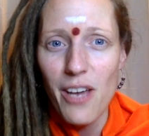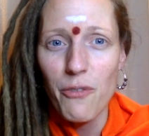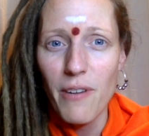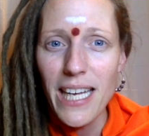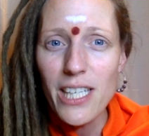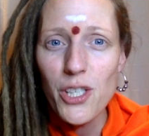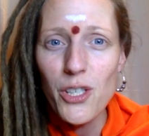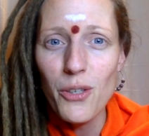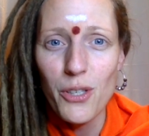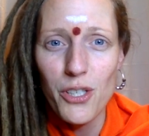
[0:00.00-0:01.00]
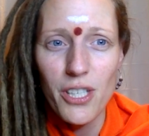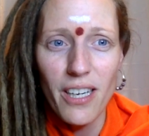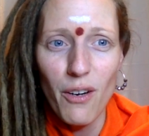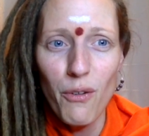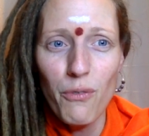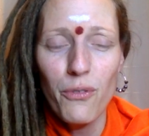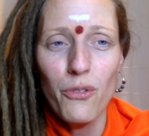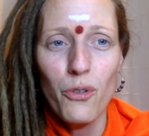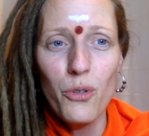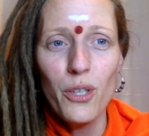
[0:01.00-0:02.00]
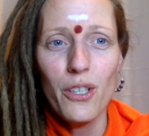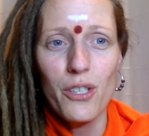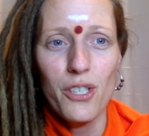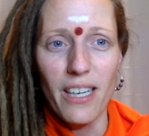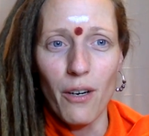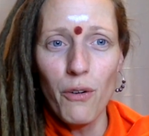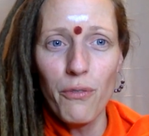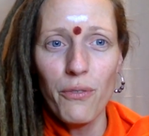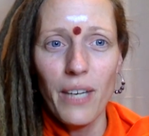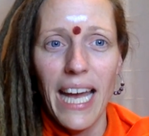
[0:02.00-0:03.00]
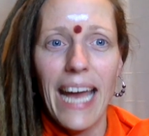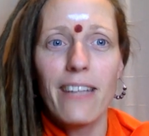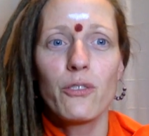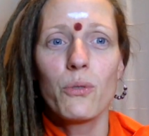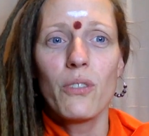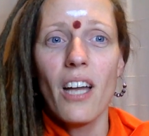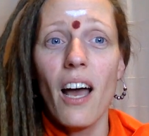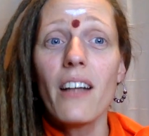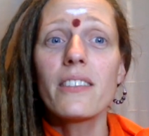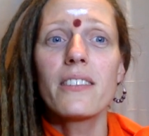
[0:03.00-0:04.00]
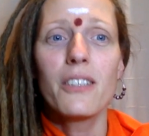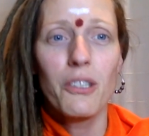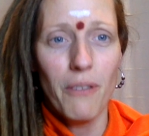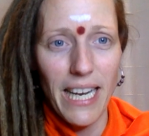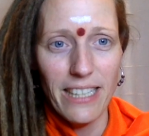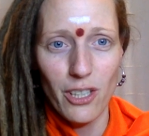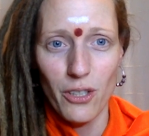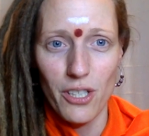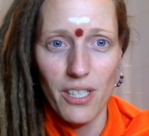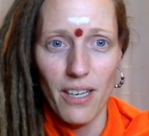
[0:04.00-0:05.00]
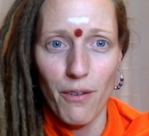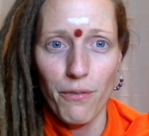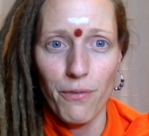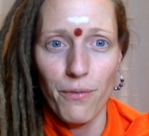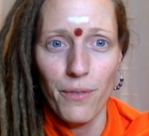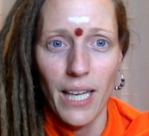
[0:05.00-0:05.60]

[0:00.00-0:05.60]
Raise yourself through yourself and do not degrade yourself.